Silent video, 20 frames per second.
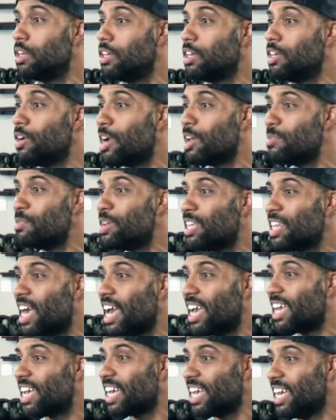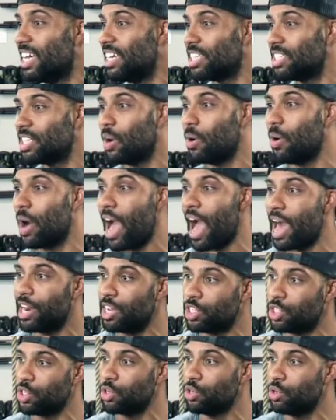You know what I mean? Like, so how
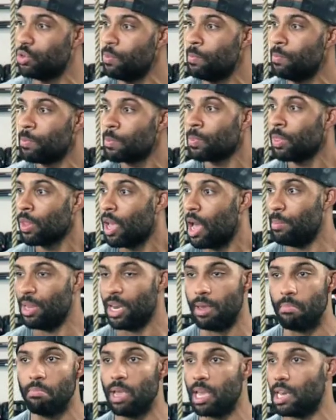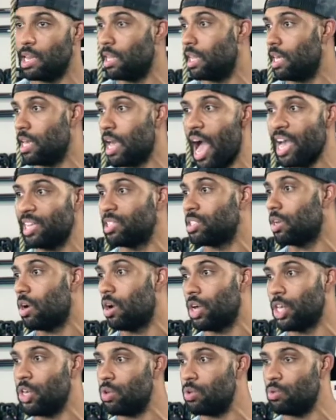did you, immediately I
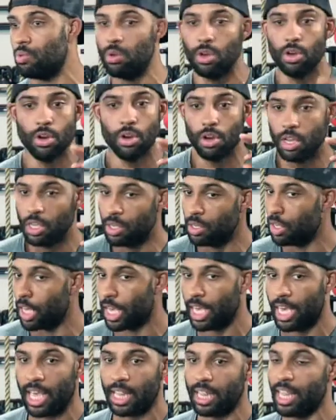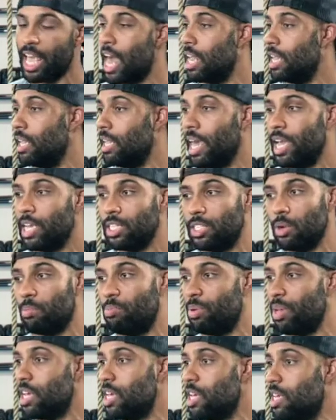saw you get that laser
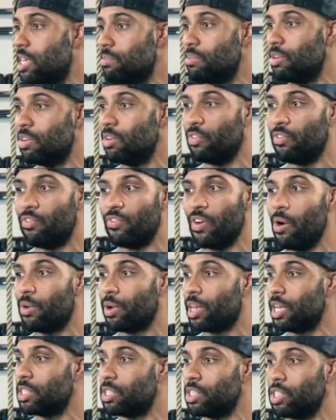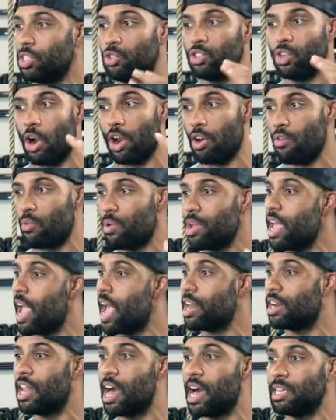beam focus. You started
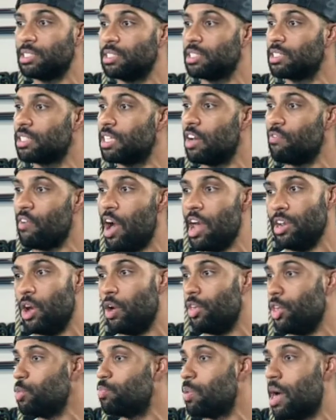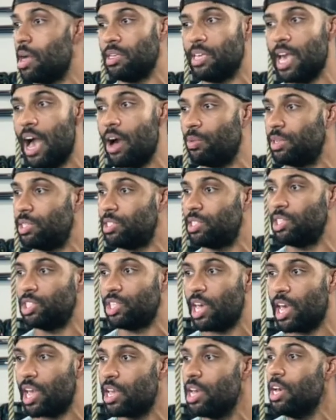reanalyzing stuff. I know that you probably got with
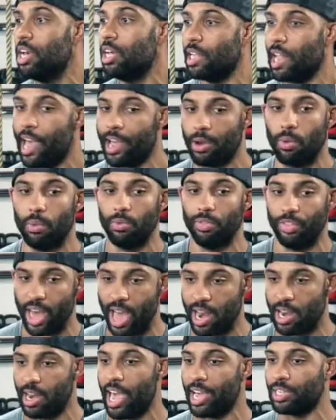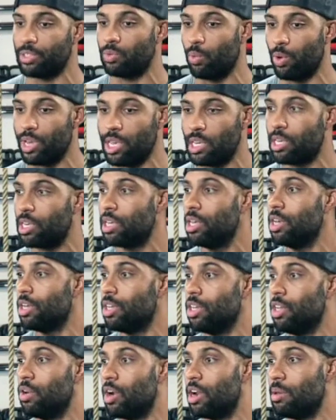CJ like that next week.
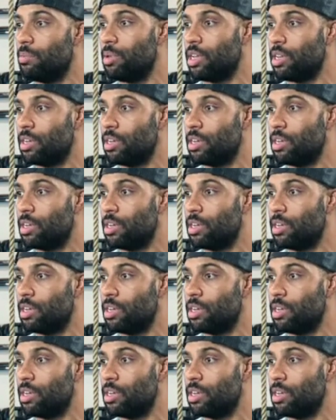You know what I mean?